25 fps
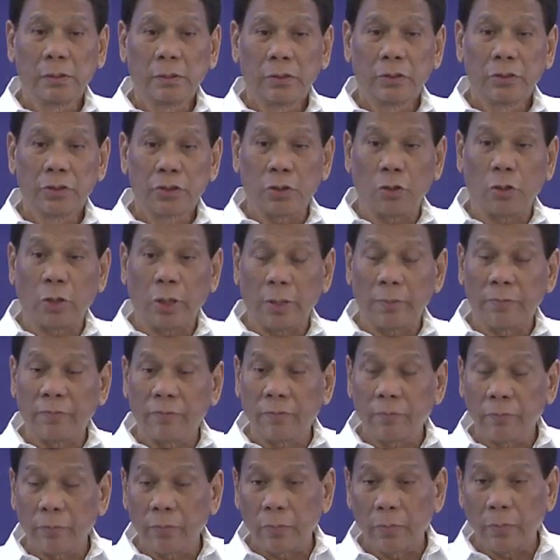So
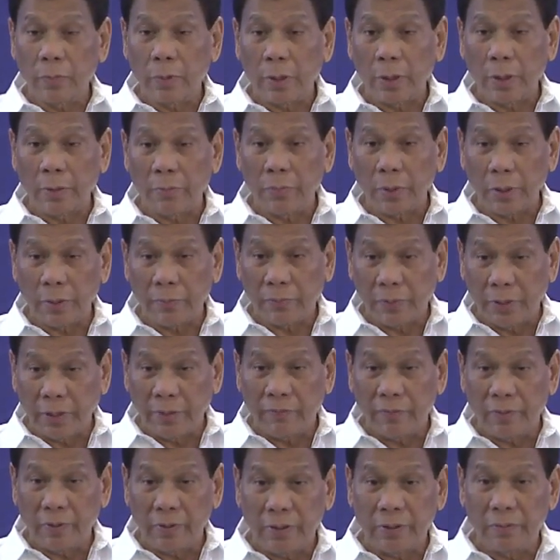I've
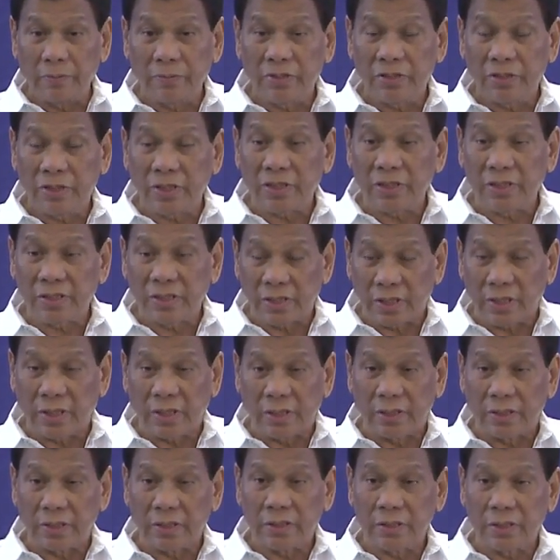given them 60
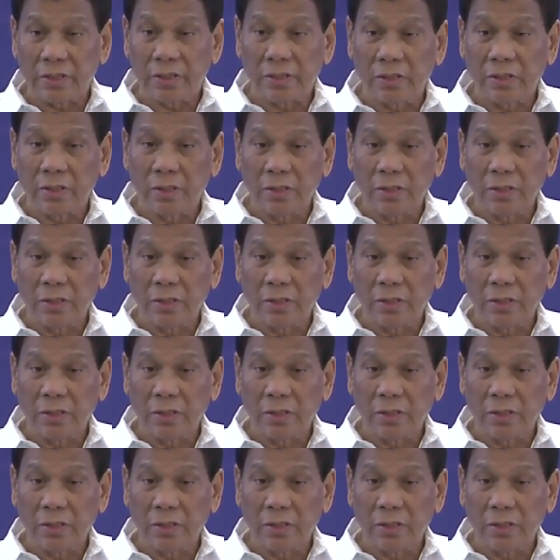days.